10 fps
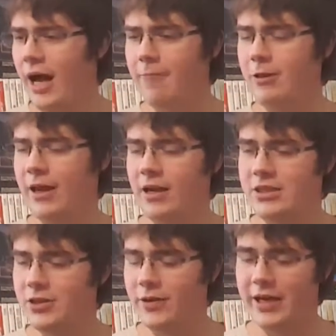I plan on
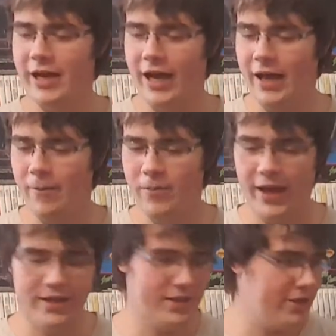doing
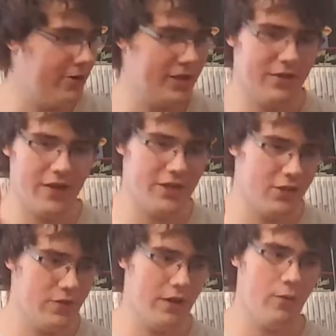a series
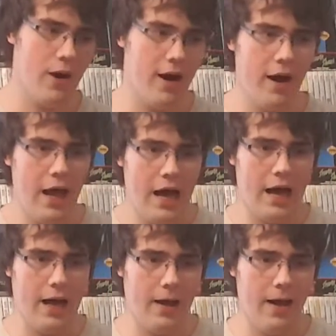eventually where
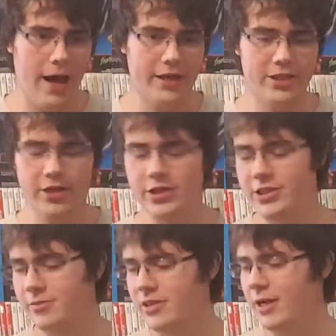I show you
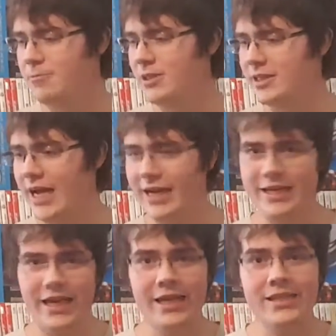some tips and
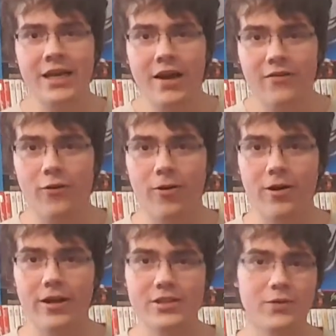techniques
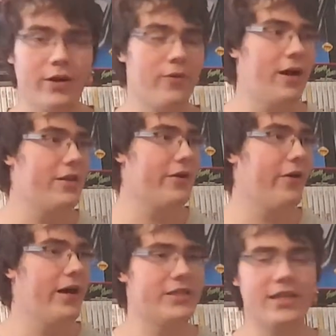for doing well at the
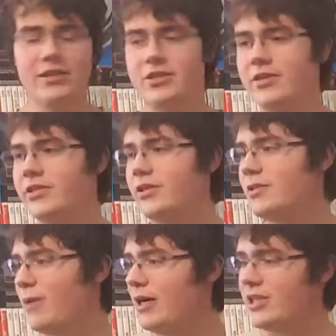garage sales, thrift stores,
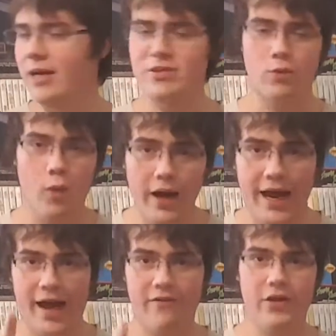pawn shops, and what
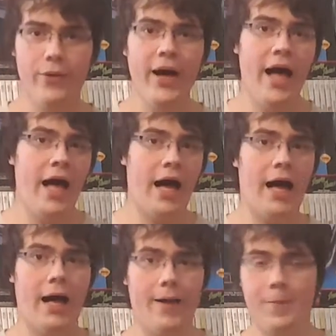have you.
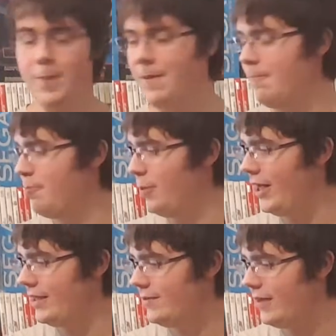
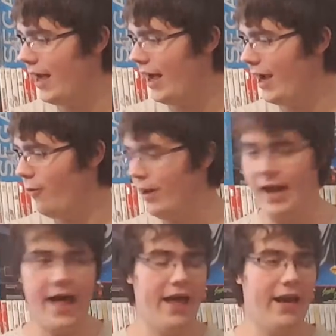But I went
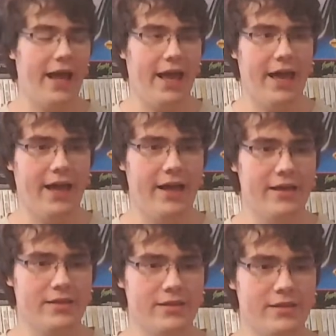ahead
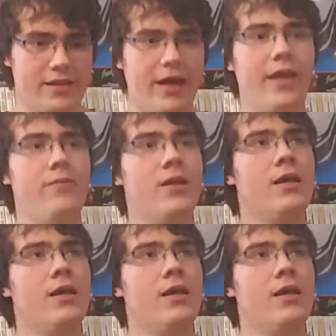and said,